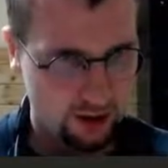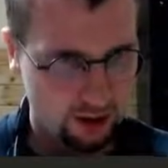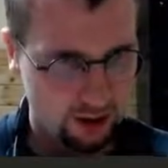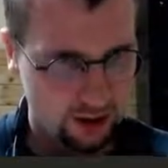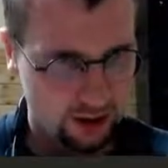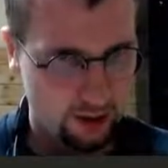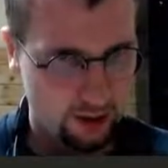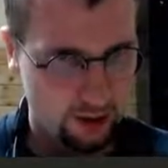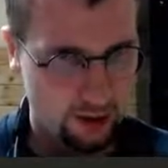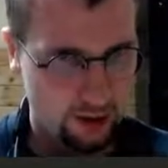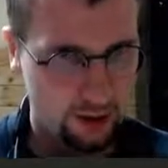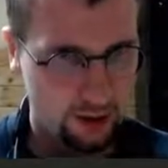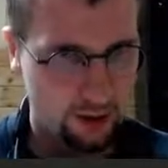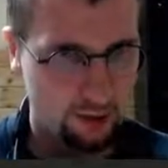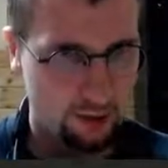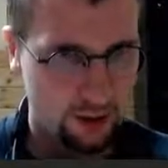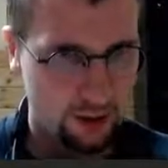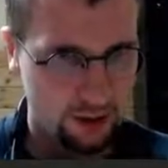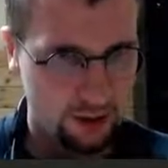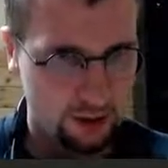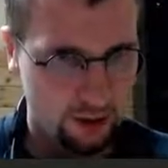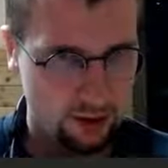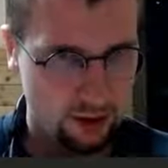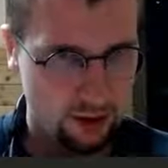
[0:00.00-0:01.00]
But
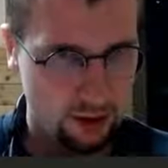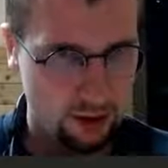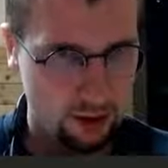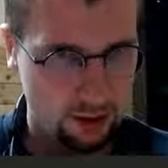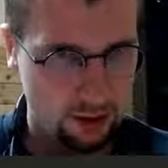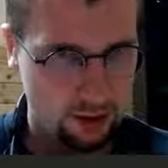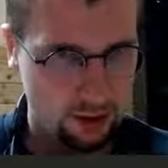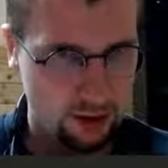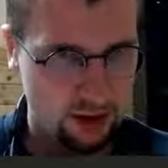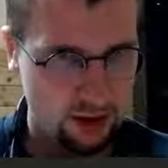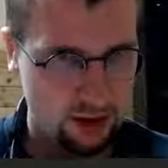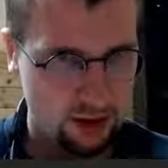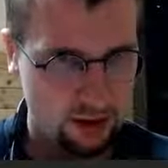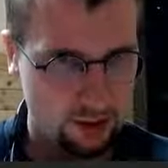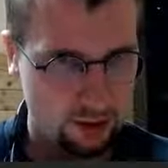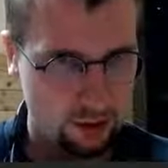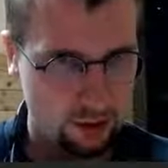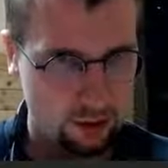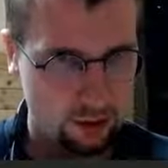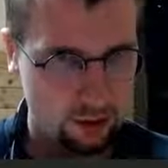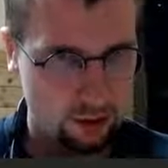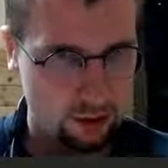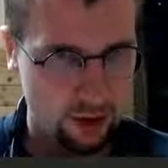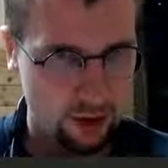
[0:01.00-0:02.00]
you need
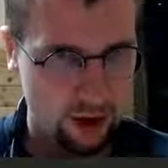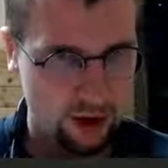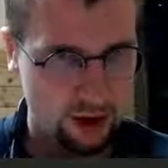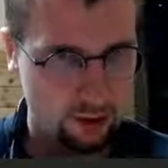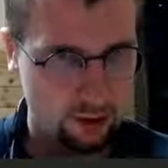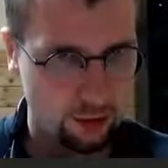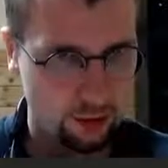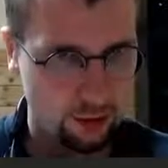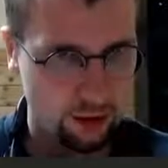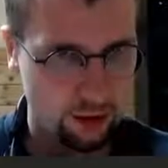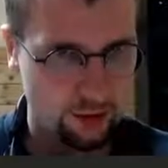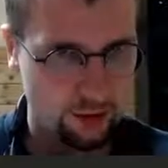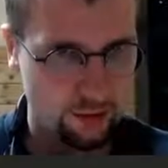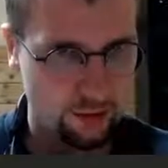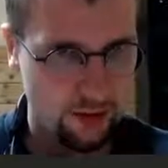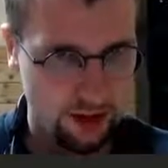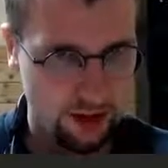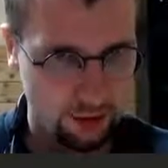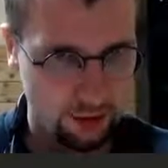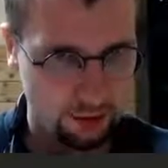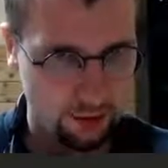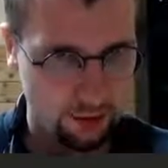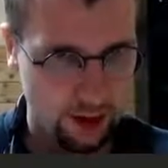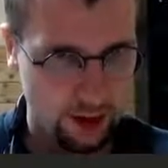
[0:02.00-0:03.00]
to ignore the final
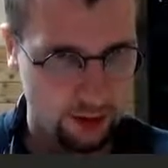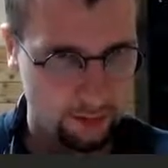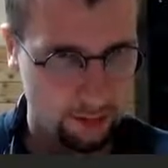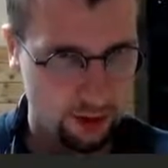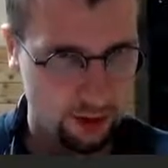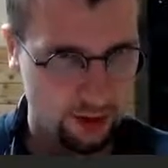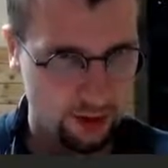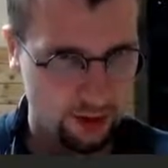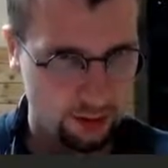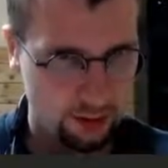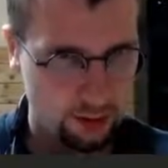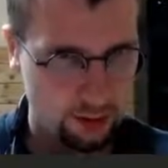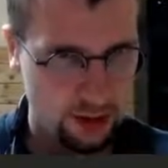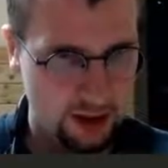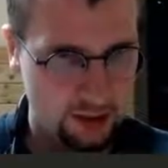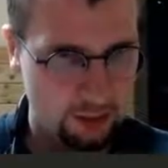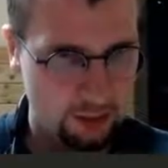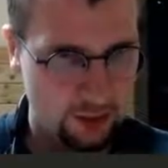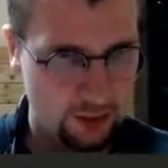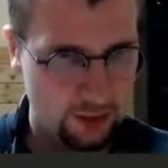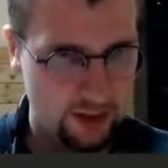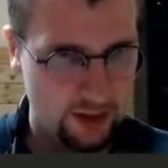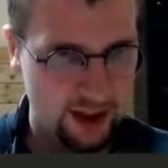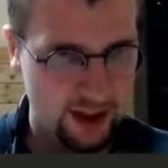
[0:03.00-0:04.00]
part because Beam
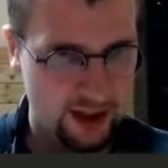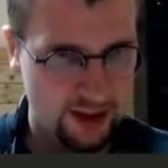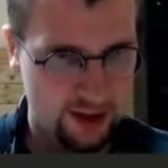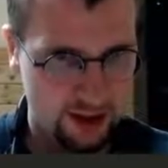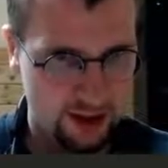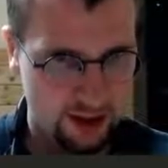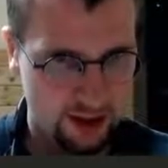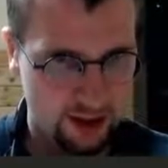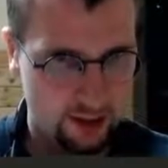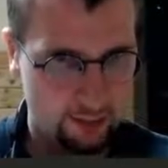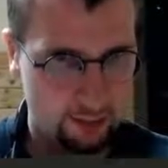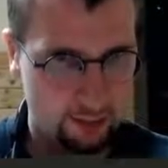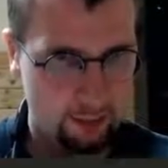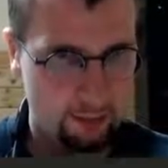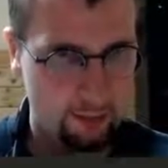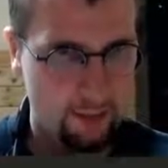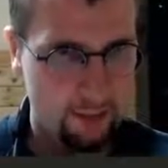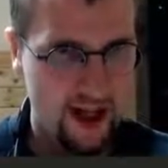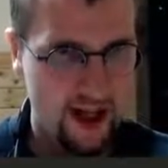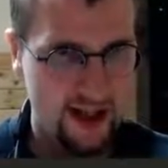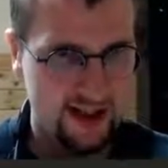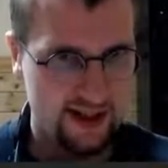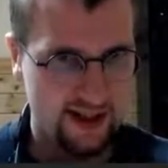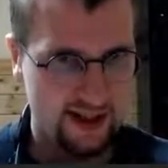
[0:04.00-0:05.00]
creates a
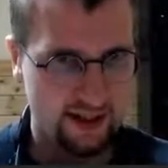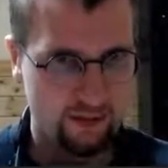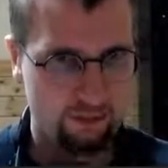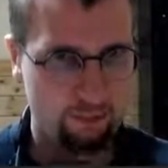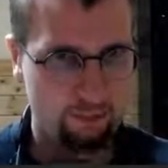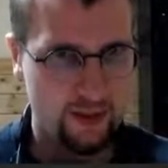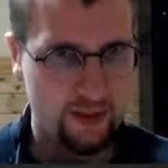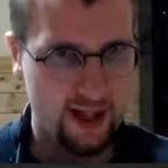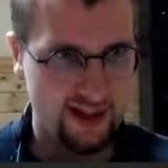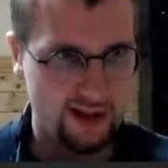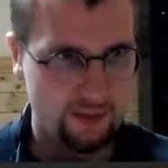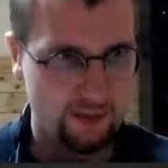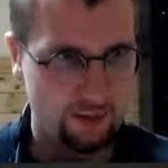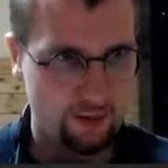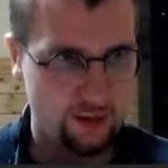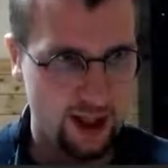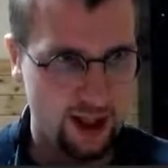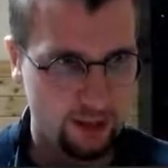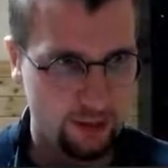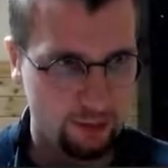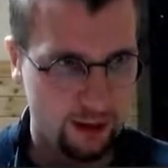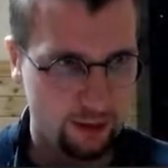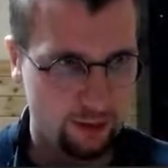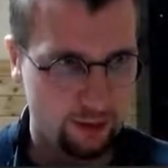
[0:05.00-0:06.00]
massive, massive type
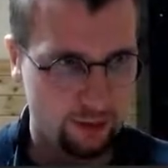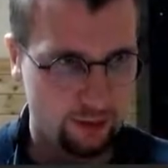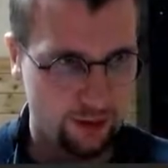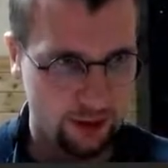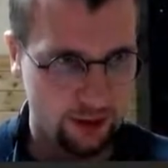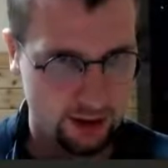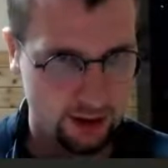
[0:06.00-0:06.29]
out of it.